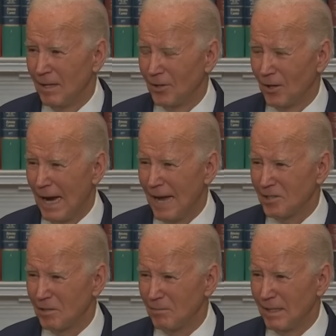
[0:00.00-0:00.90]
There has
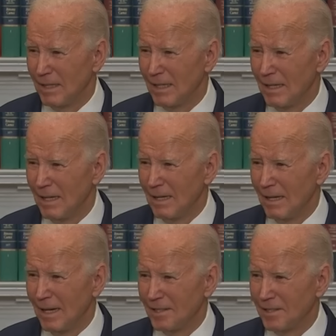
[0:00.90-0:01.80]
to be
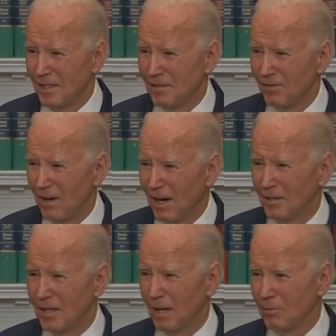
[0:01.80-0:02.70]
a ceasefire
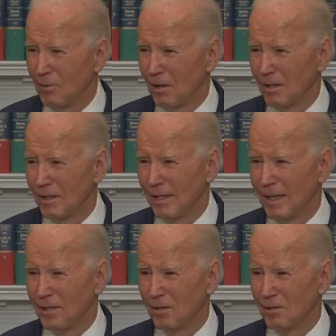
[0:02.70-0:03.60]
temporarily to
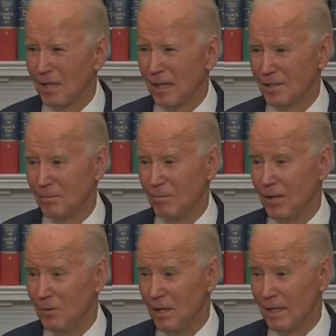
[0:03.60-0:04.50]
get those hostages. And by
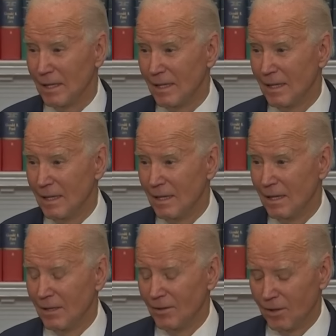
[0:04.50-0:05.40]
the way,
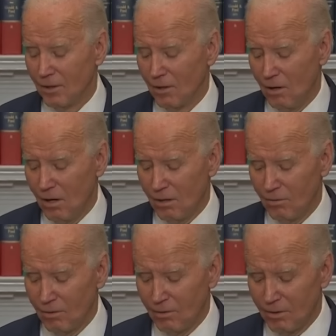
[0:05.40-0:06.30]

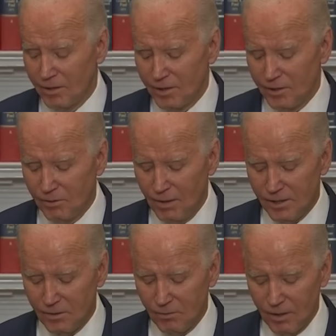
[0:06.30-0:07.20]
we're in a
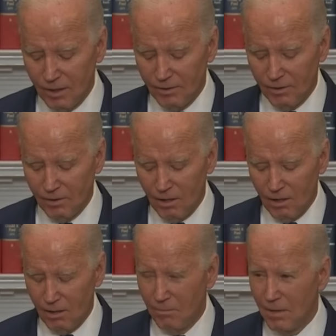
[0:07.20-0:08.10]
situation where there
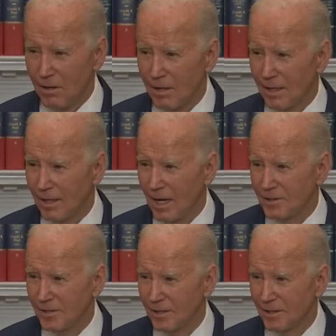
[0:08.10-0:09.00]
are American
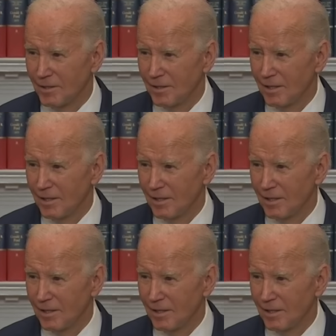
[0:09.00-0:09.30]
hostages.